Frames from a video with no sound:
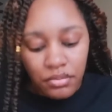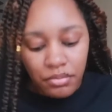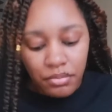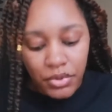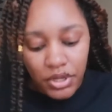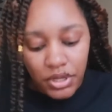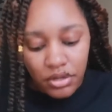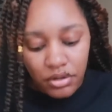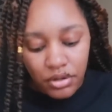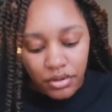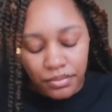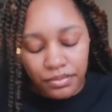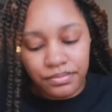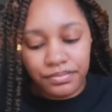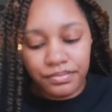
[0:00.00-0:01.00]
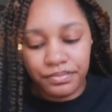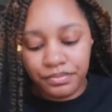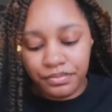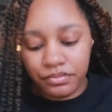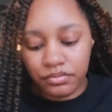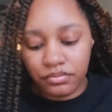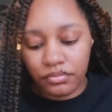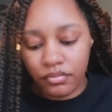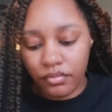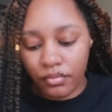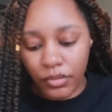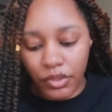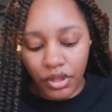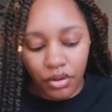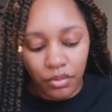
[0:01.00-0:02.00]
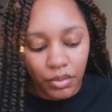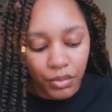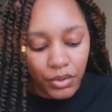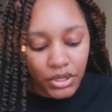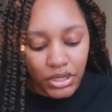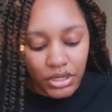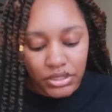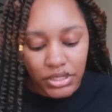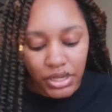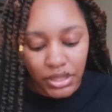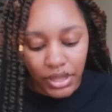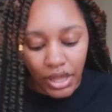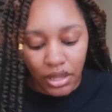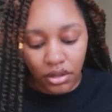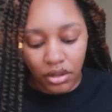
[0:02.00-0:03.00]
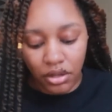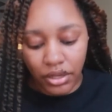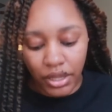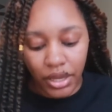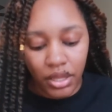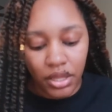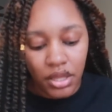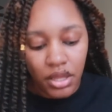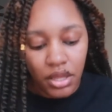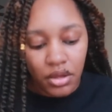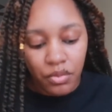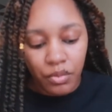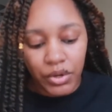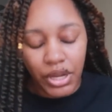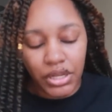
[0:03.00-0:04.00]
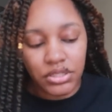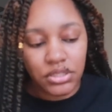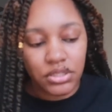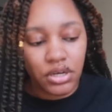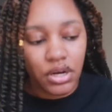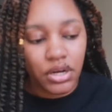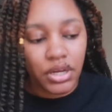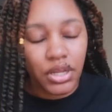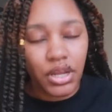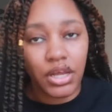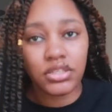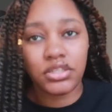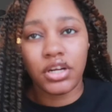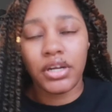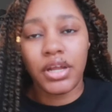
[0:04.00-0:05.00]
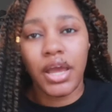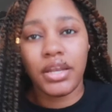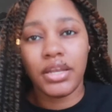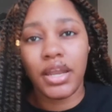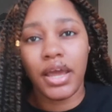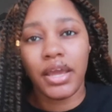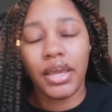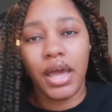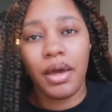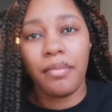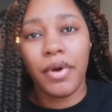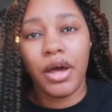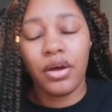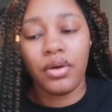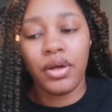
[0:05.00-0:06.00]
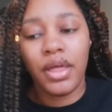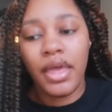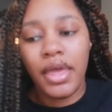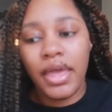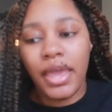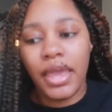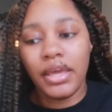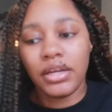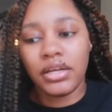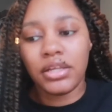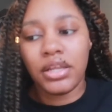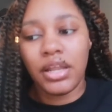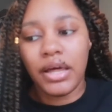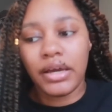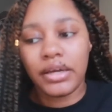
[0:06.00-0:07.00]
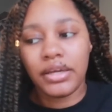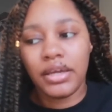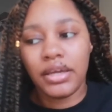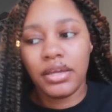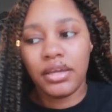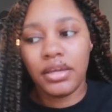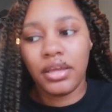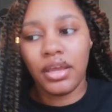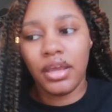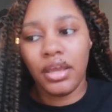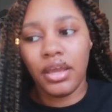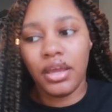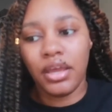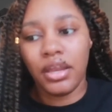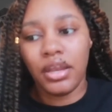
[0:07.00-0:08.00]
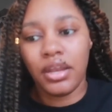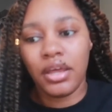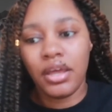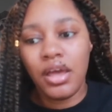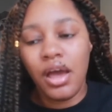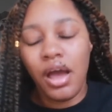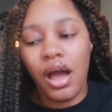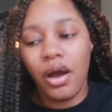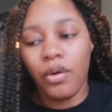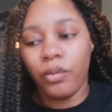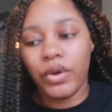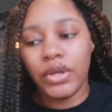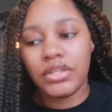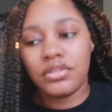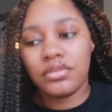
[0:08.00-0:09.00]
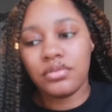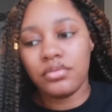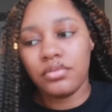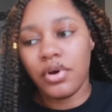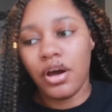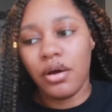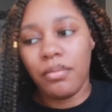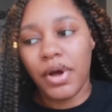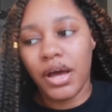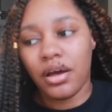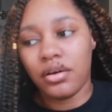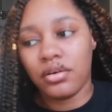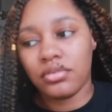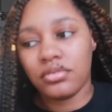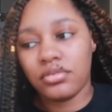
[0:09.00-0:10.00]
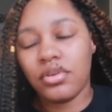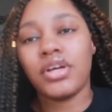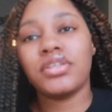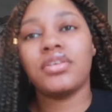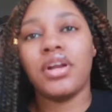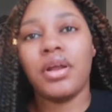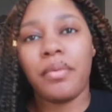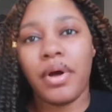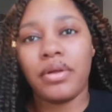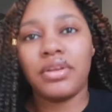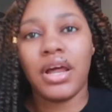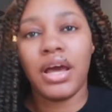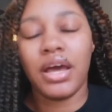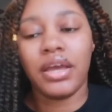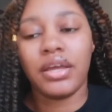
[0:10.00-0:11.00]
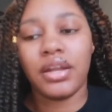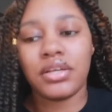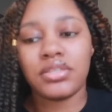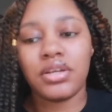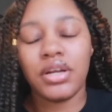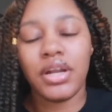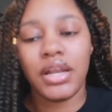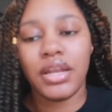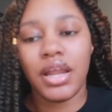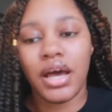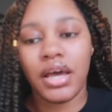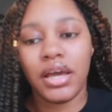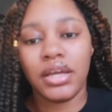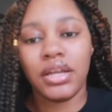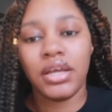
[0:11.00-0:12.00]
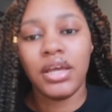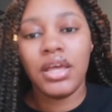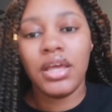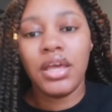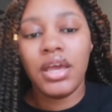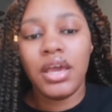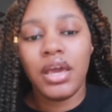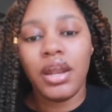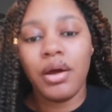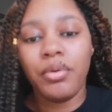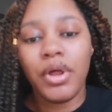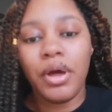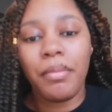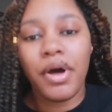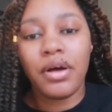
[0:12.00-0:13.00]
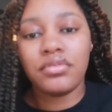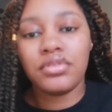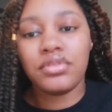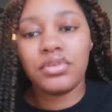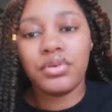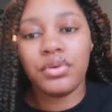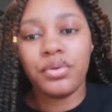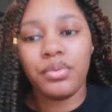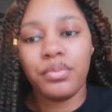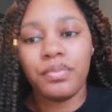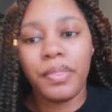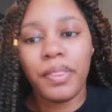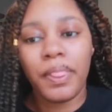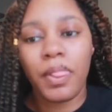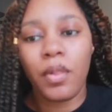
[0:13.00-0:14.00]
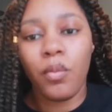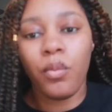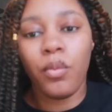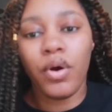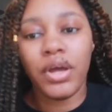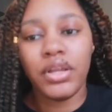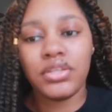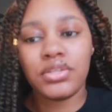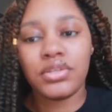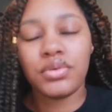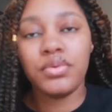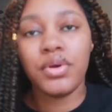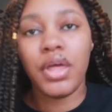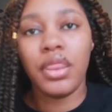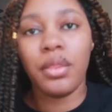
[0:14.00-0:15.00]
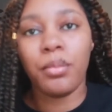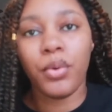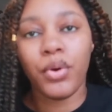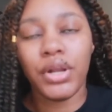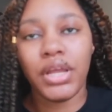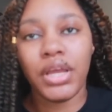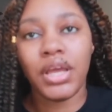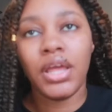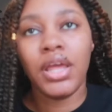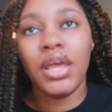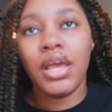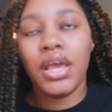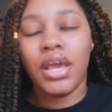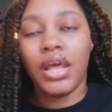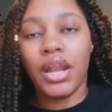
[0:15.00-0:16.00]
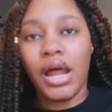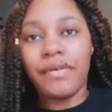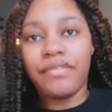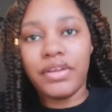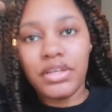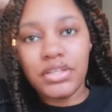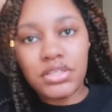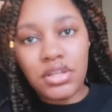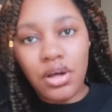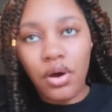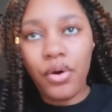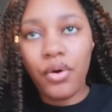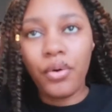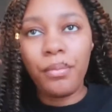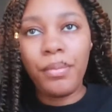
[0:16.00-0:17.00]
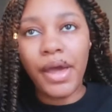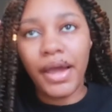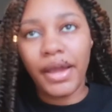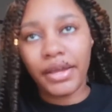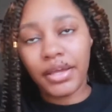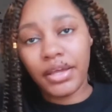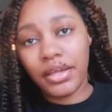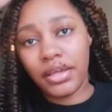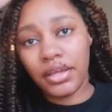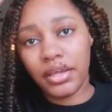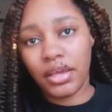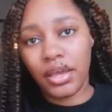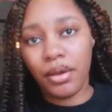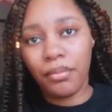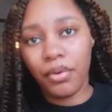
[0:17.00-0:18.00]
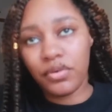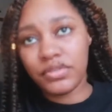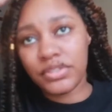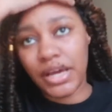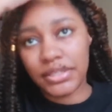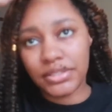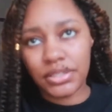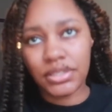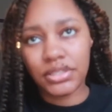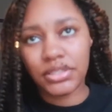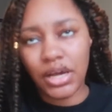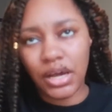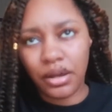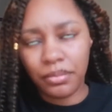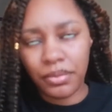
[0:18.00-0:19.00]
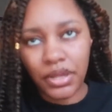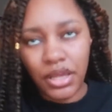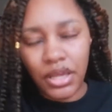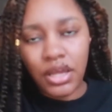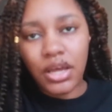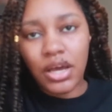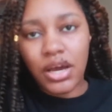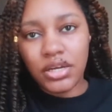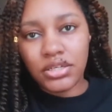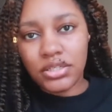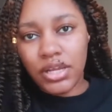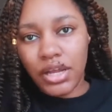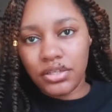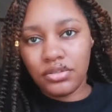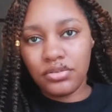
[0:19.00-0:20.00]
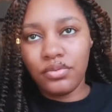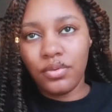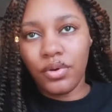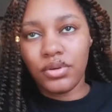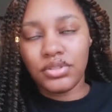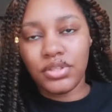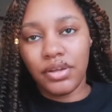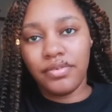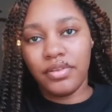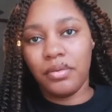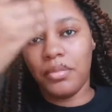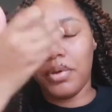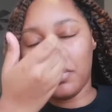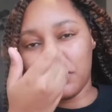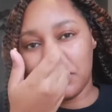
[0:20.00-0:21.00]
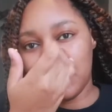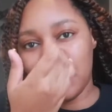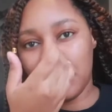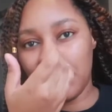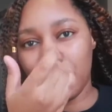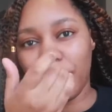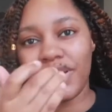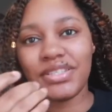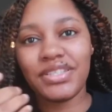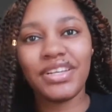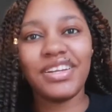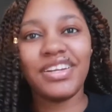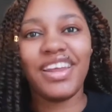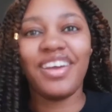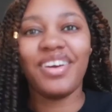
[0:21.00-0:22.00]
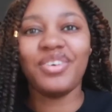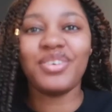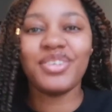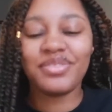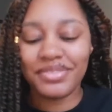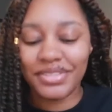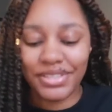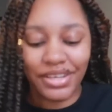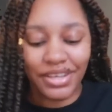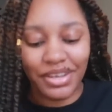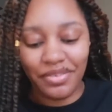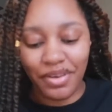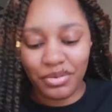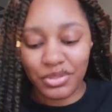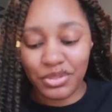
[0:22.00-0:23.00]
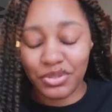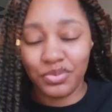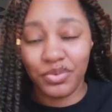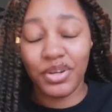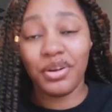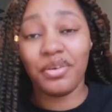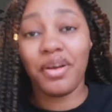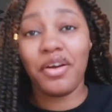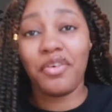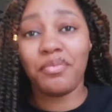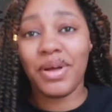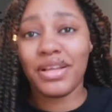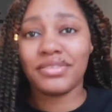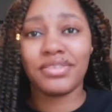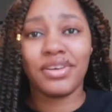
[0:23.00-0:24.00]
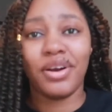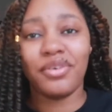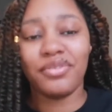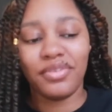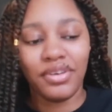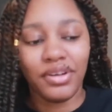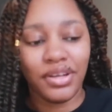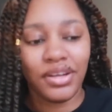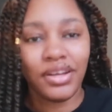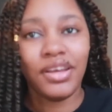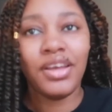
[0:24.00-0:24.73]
But you know, it really didn't take that long. Like when I started at night at about 8 o'clock, and I went to about, no, I started about 9. I started at 9, and I went about to 1, 2 in the morning, and I finished the whole back and both sides of the top. I just had 2 rows left in the middle. So the rest of the day on Christmas Eve, I was just running around with my scarf on.